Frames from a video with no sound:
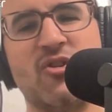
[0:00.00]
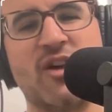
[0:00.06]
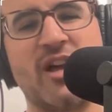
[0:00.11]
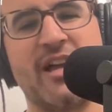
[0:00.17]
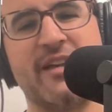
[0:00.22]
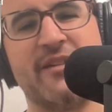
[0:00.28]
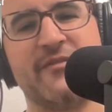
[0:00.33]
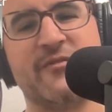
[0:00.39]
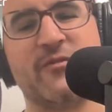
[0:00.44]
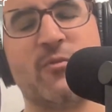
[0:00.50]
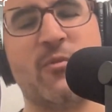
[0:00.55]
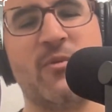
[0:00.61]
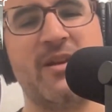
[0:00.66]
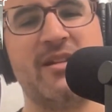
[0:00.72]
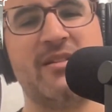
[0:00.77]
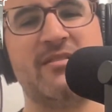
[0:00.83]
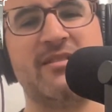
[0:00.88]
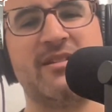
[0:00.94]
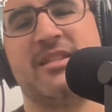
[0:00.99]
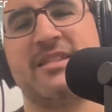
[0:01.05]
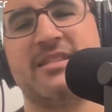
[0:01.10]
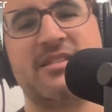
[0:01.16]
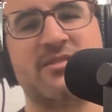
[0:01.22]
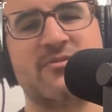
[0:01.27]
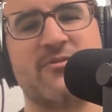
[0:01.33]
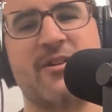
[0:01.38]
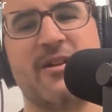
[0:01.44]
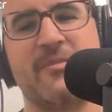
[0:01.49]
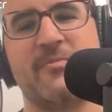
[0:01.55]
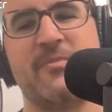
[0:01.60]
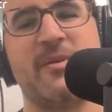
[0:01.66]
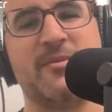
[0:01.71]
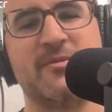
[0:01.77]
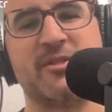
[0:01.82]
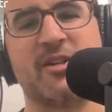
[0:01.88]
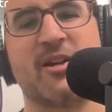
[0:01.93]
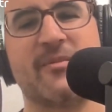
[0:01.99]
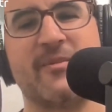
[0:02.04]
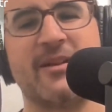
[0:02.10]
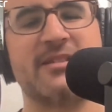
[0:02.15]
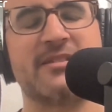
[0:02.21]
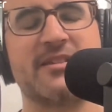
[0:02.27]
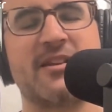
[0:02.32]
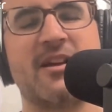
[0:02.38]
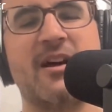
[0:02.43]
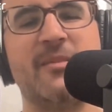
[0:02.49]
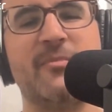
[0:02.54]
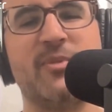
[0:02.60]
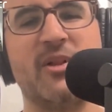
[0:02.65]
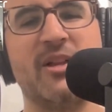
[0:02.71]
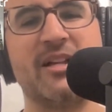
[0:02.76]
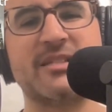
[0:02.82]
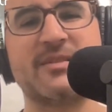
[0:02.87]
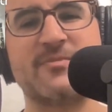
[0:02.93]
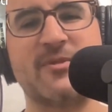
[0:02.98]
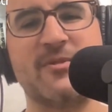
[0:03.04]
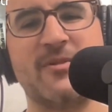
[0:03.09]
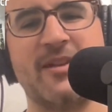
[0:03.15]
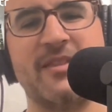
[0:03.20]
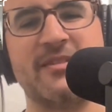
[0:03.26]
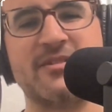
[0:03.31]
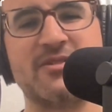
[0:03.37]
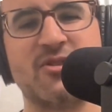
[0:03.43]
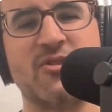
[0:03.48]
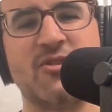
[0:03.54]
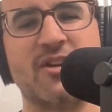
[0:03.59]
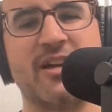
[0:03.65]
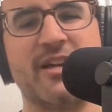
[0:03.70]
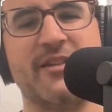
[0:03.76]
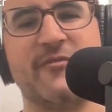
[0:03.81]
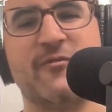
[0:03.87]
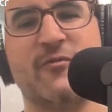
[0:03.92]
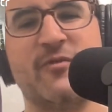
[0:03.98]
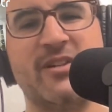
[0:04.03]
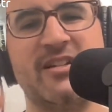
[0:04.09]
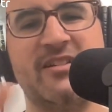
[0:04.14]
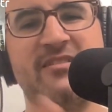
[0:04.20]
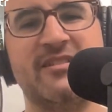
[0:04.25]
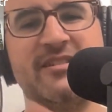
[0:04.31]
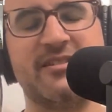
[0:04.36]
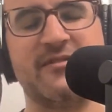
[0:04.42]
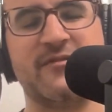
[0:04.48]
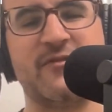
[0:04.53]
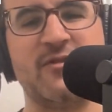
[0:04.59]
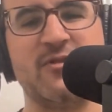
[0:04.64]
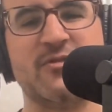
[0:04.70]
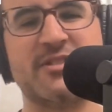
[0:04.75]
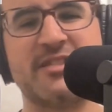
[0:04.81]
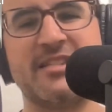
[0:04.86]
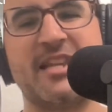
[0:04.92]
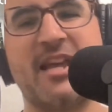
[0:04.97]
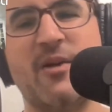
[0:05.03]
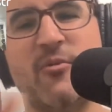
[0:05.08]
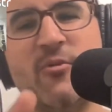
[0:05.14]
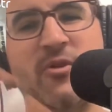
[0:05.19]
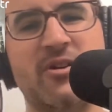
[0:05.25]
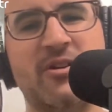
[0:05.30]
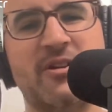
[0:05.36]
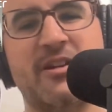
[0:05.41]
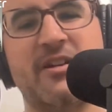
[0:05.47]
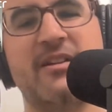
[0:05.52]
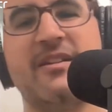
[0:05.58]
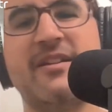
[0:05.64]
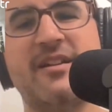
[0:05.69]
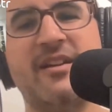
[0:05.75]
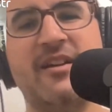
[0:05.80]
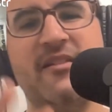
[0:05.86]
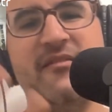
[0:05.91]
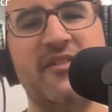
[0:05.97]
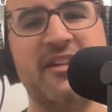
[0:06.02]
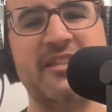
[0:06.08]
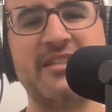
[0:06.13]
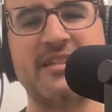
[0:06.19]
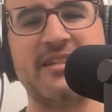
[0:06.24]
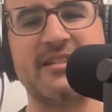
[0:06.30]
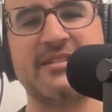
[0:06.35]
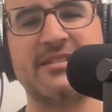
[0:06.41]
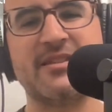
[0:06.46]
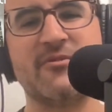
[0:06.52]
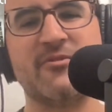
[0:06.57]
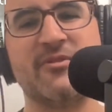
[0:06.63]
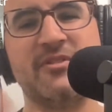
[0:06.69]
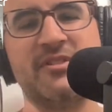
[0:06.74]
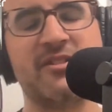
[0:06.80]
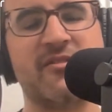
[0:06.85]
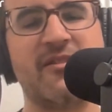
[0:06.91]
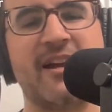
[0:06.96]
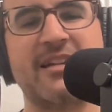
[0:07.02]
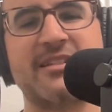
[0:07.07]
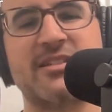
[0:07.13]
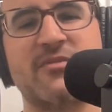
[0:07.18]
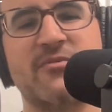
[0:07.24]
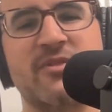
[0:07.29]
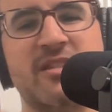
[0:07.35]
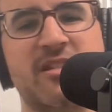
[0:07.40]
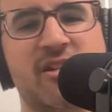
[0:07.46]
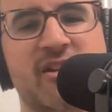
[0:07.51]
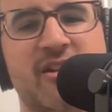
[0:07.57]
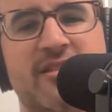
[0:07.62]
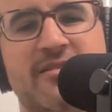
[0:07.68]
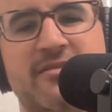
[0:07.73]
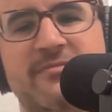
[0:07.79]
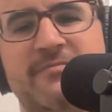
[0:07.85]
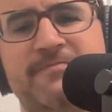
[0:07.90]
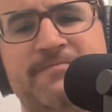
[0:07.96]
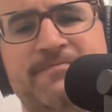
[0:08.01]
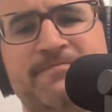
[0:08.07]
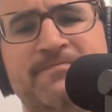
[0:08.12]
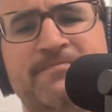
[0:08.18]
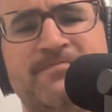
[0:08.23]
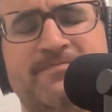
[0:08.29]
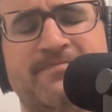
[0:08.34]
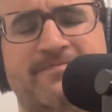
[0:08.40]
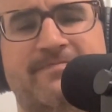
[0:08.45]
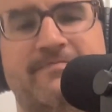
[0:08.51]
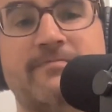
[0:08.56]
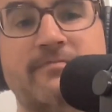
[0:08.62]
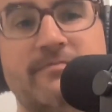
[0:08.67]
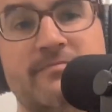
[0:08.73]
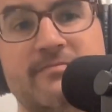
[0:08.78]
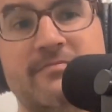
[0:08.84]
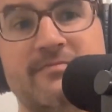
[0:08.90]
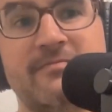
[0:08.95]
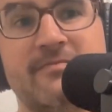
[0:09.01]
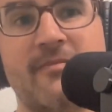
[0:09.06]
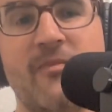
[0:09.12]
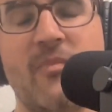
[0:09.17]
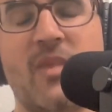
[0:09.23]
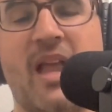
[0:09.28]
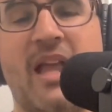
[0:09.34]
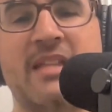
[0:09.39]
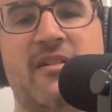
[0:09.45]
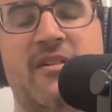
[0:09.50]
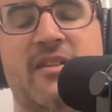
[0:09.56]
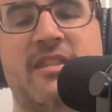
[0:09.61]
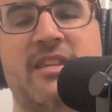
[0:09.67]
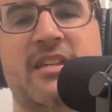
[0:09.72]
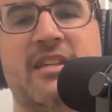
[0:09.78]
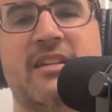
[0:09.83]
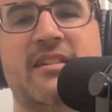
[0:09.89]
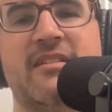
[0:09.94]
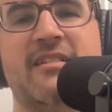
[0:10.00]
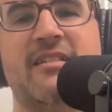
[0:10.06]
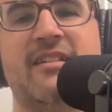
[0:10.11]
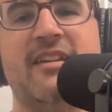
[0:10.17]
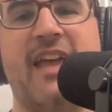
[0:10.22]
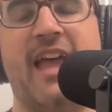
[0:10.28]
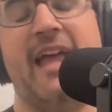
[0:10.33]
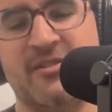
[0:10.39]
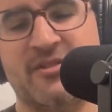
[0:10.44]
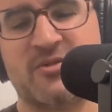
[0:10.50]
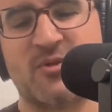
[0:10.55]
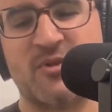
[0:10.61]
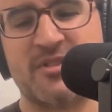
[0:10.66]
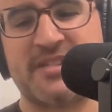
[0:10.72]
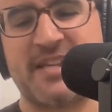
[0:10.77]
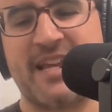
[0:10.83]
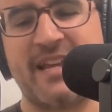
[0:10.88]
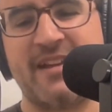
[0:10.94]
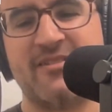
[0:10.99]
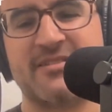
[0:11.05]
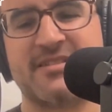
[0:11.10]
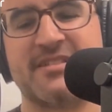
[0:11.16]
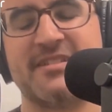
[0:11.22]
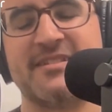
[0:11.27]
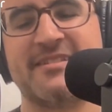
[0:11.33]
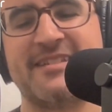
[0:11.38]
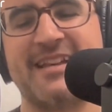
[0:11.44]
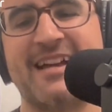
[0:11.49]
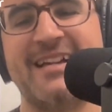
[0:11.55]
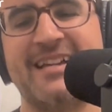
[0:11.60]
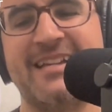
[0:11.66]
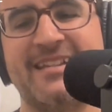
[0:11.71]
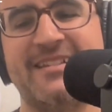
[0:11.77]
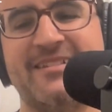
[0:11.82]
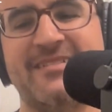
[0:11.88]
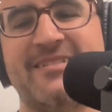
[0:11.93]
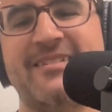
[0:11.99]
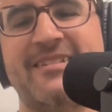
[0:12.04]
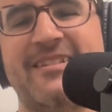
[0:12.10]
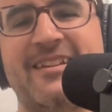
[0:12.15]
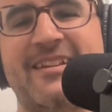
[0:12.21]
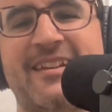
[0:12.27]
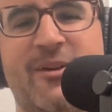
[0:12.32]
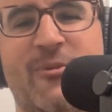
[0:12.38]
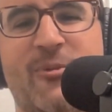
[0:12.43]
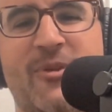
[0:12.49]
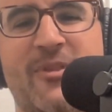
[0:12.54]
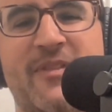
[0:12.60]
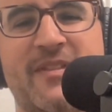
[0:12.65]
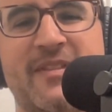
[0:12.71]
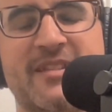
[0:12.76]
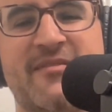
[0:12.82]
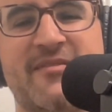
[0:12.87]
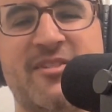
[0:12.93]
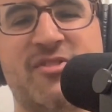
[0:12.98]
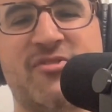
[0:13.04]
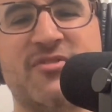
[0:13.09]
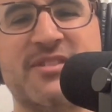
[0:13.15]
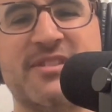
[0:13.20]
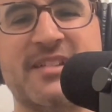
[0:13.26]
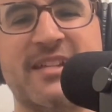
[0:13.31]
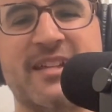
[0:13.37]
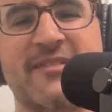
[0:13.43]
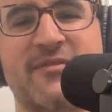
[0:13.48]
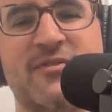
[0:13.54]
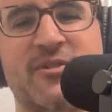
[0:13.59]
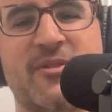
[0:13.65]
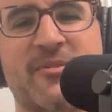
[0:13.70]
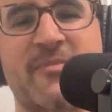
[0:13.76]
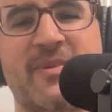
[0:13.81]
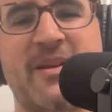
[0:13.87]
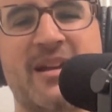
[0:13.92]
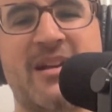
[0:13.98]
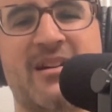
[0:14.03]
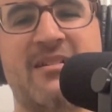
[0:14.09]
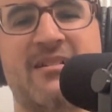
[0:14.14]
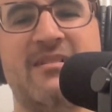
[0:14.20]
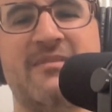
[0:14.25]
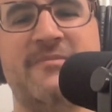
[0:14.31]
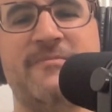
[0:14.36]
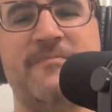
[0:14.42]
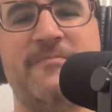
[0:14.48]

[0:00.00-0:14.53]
kind of weird, and this is why people talk about it as a complex, but you had this whole kind of weird diffuse network of entities that were interacting with each other. And so I think, and it's worth saying here as an aside, one thing that's interesting if you compare